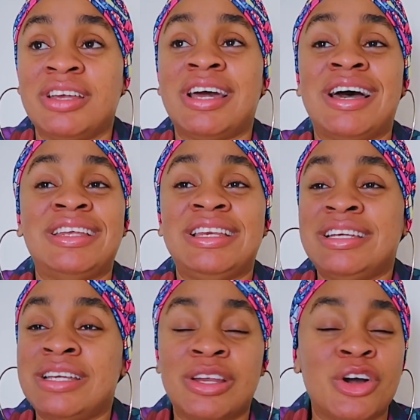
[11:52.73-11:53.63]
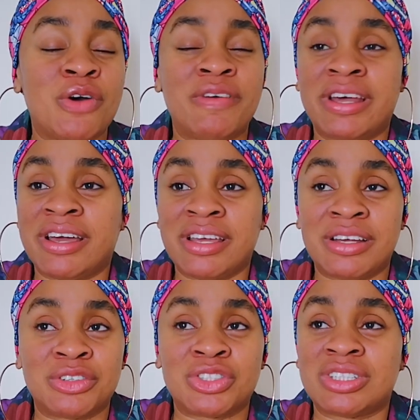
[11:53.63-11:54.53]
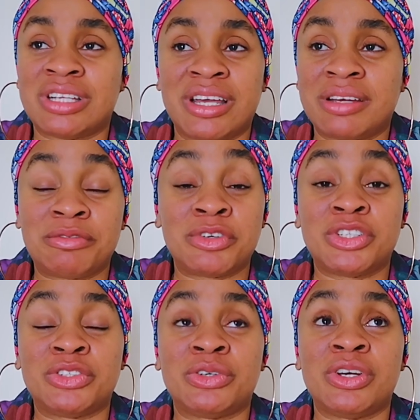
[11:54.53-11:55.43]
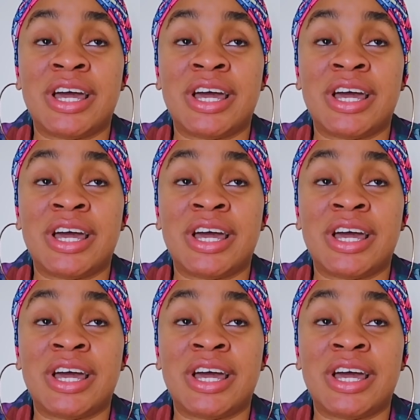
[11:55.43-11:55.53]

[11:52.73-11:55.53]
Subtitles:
And then lay down and covered her head and was just like, for you know,